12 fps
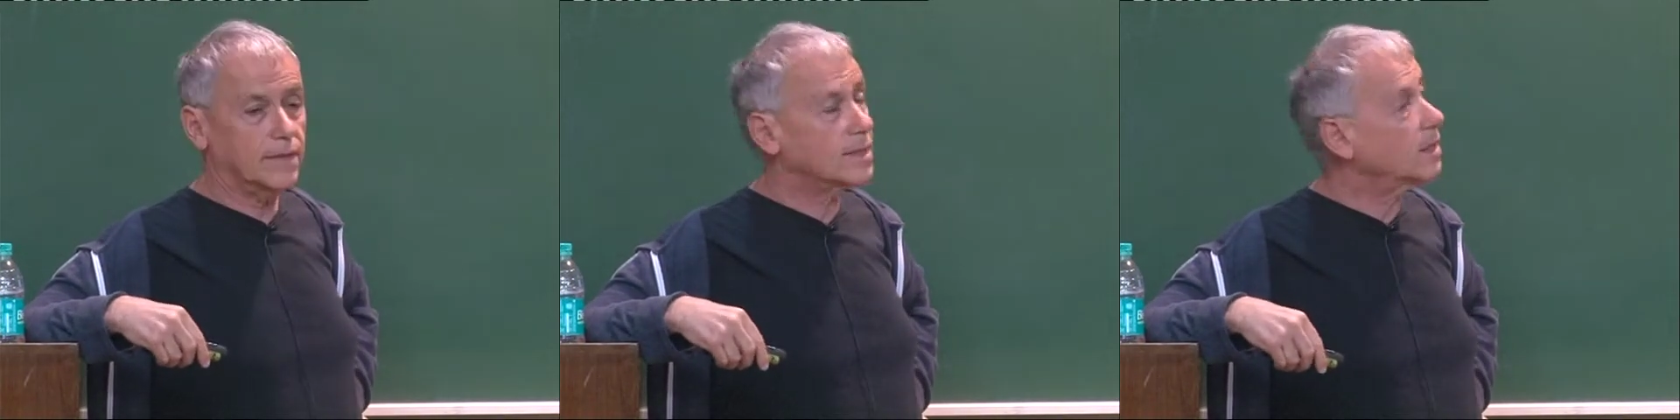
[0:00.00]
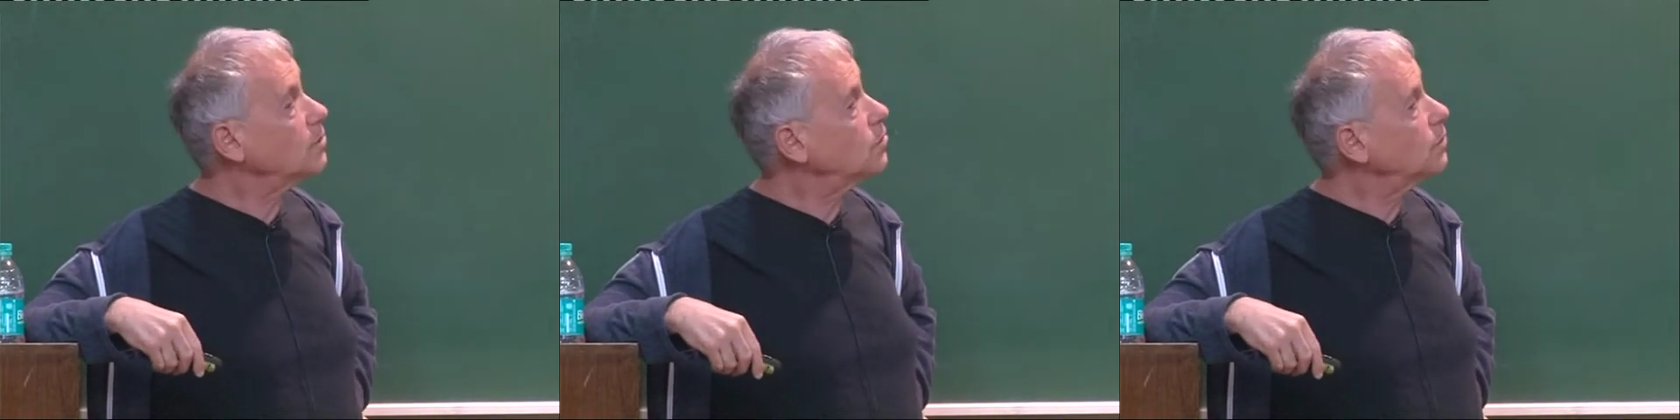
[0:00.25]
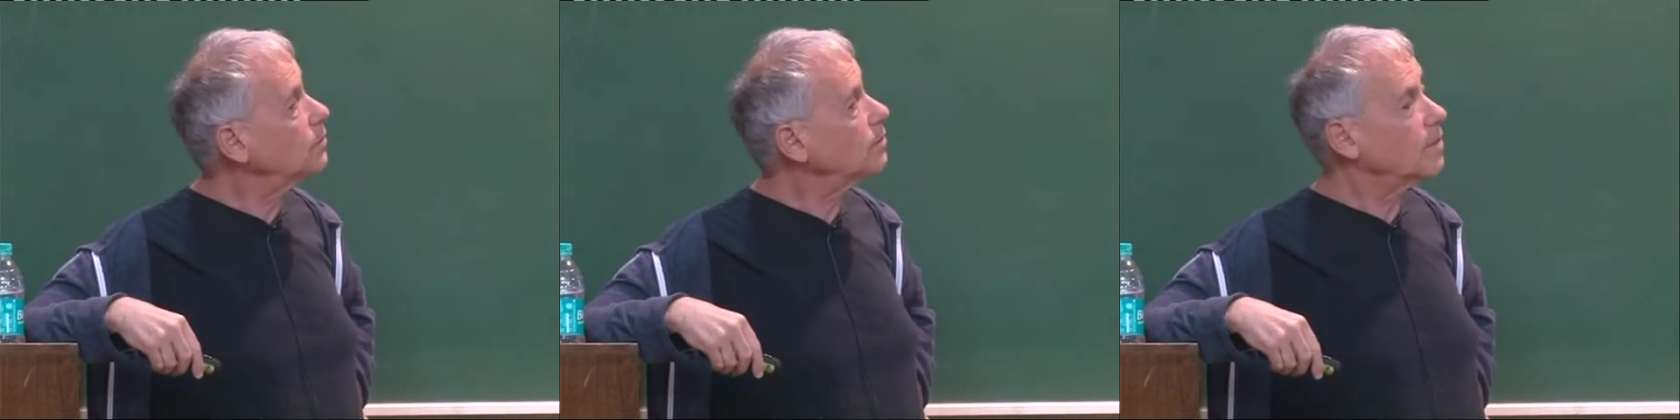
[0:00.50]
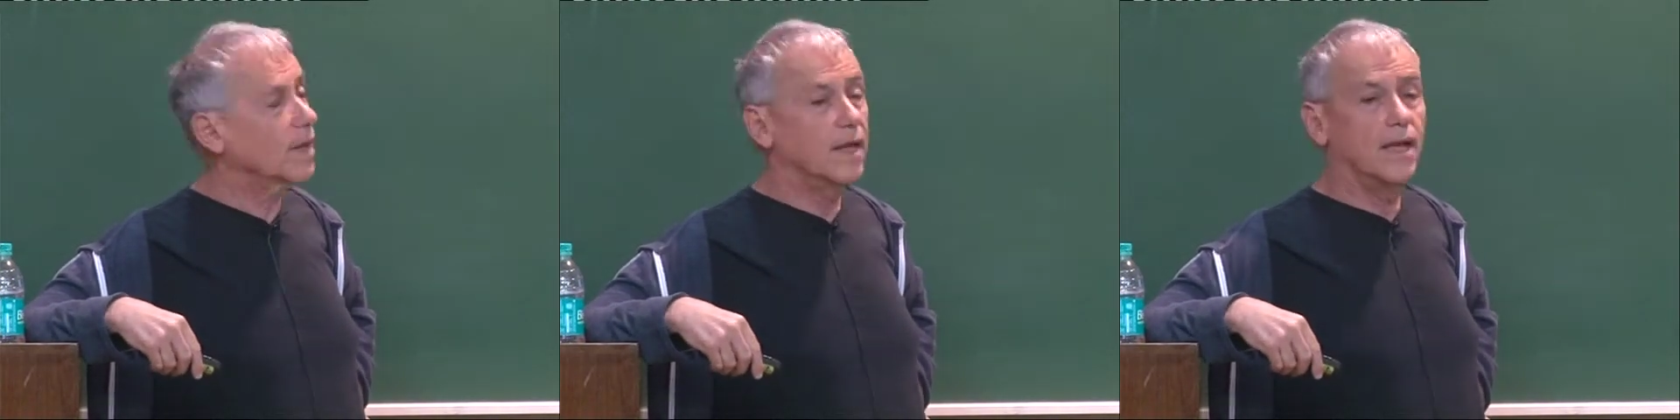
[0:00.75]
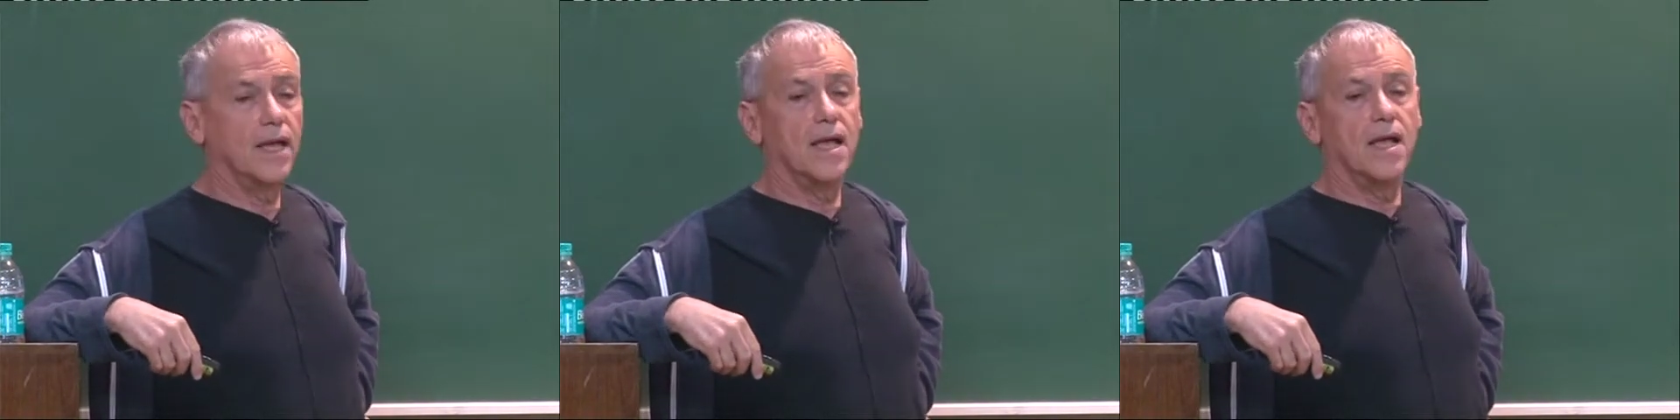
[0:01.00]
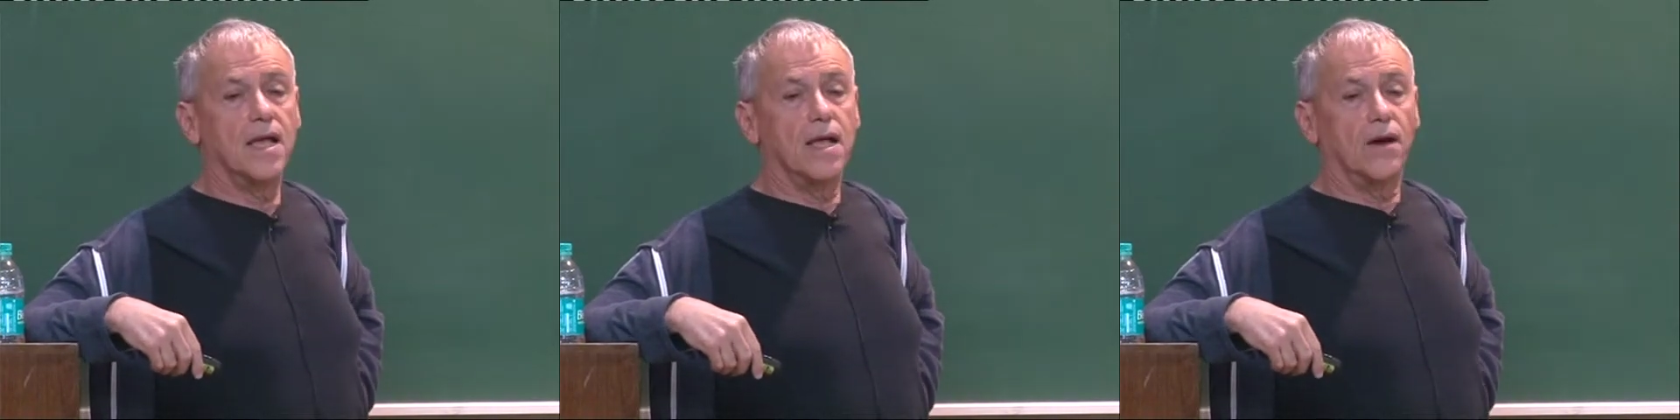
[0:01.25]
discussion.
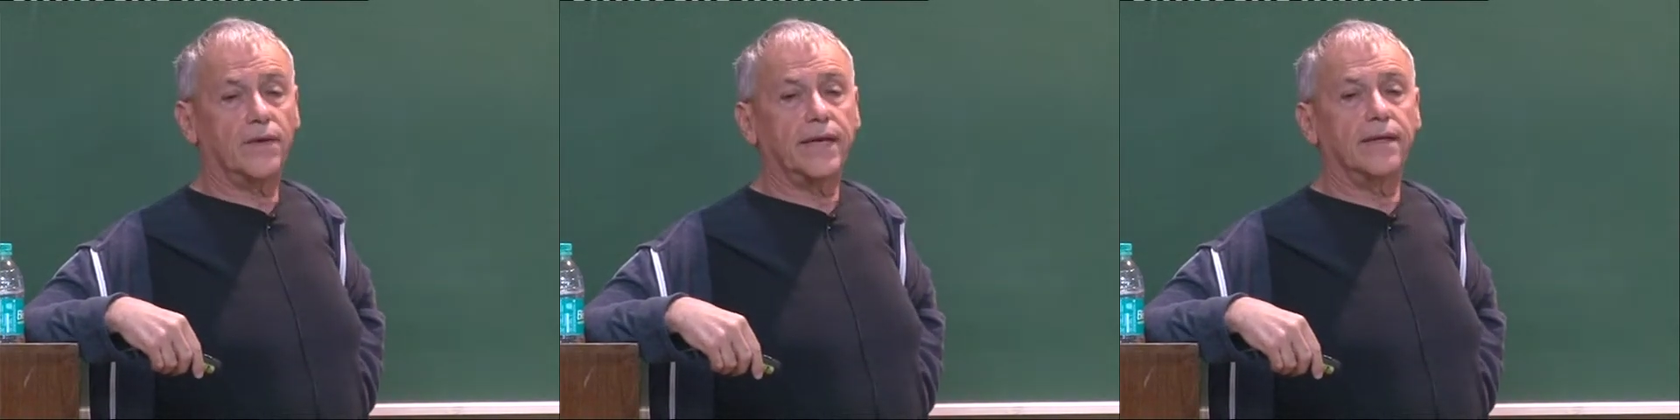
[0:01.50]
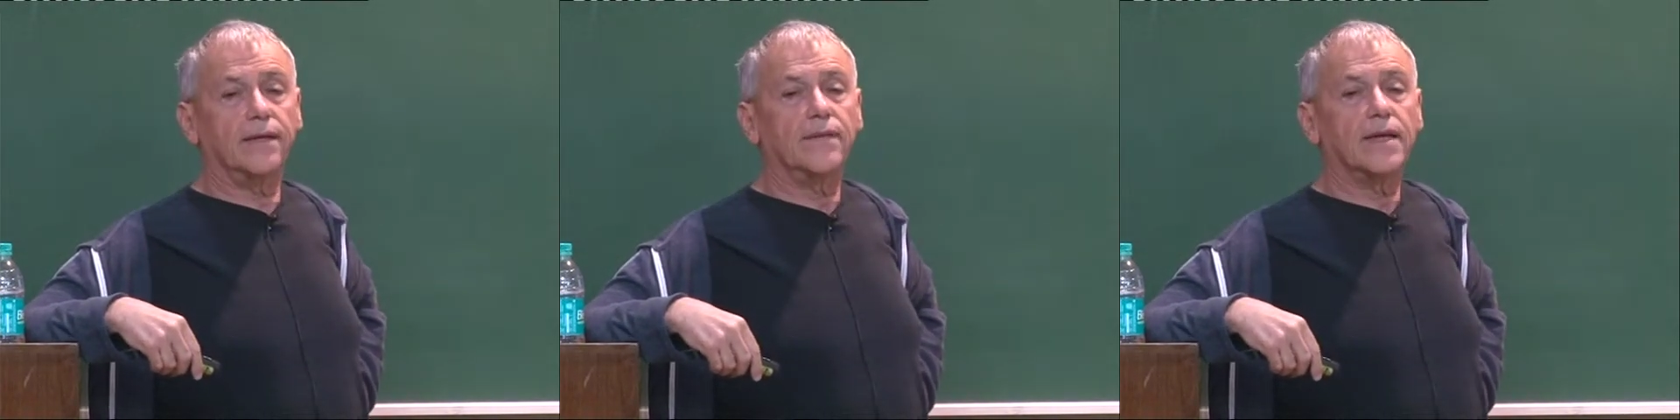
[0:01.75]
Okay,